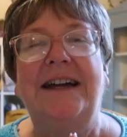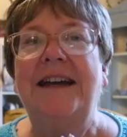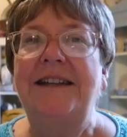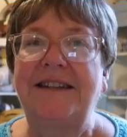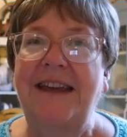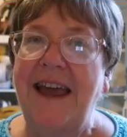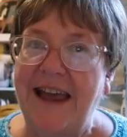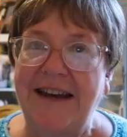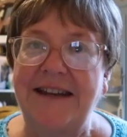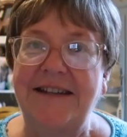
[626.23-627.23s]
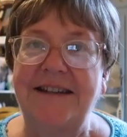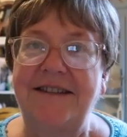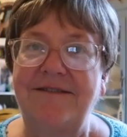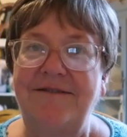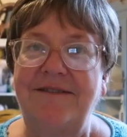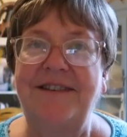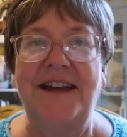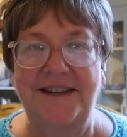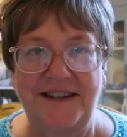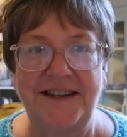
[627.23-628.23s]
it's cannons.
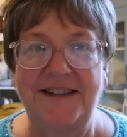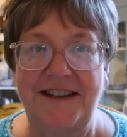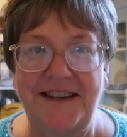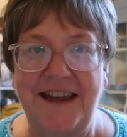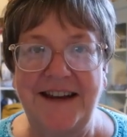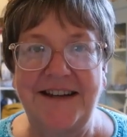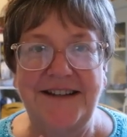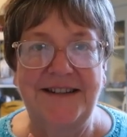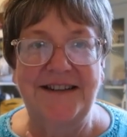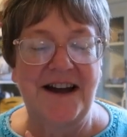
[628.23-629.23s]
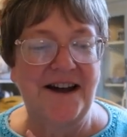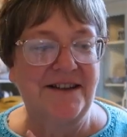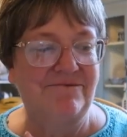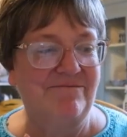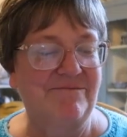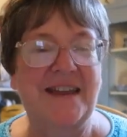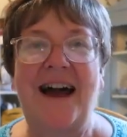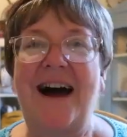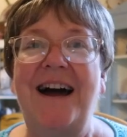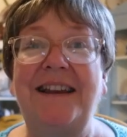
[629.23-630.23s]
Yes, I said cannons. Uh,
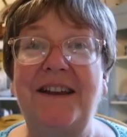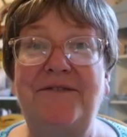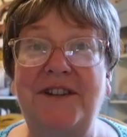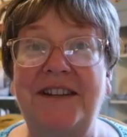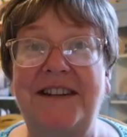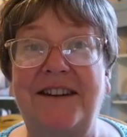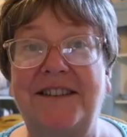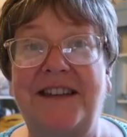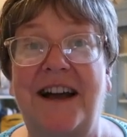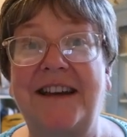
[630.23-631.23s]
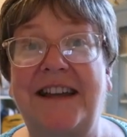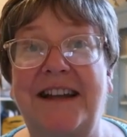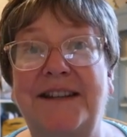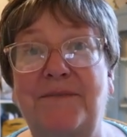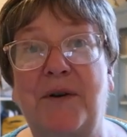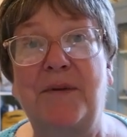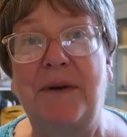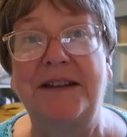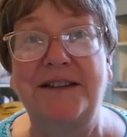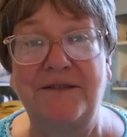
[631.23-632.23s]
I live just outside Gettysburg,
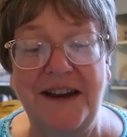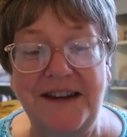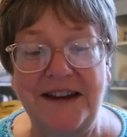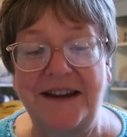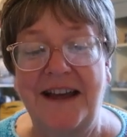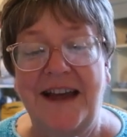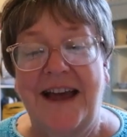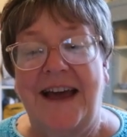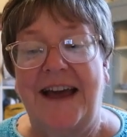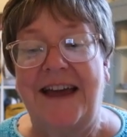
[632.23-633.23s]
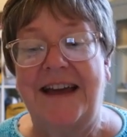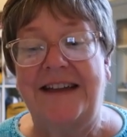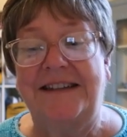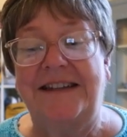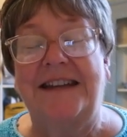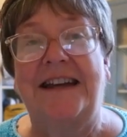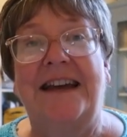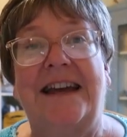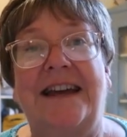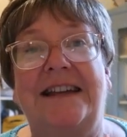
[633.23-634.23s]
Pennsylvania, and
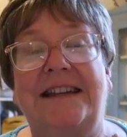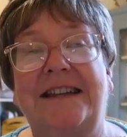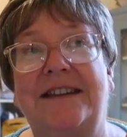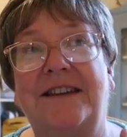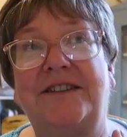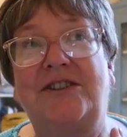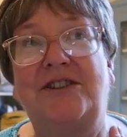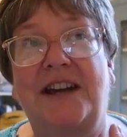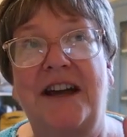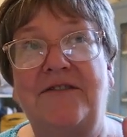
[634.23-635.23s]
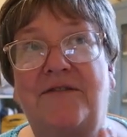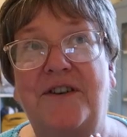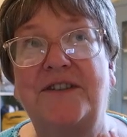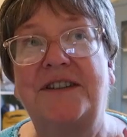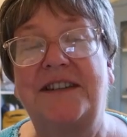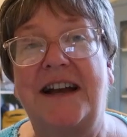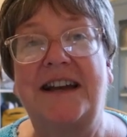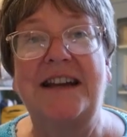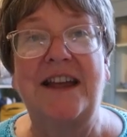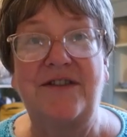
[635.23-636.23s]
the July 1st,
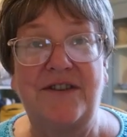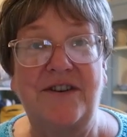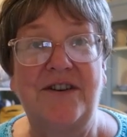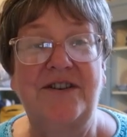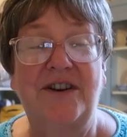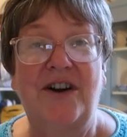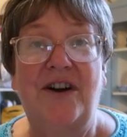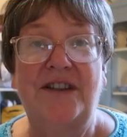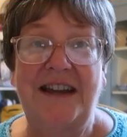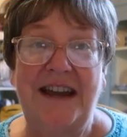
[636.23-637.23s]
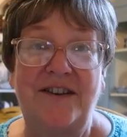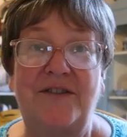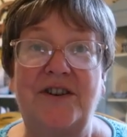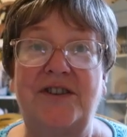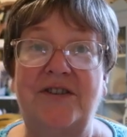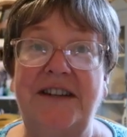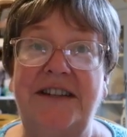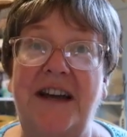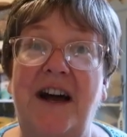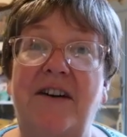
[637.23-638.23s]
2nd, and 3rd are the
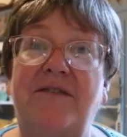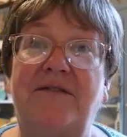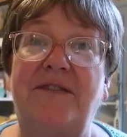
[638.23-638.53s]
anniversaries of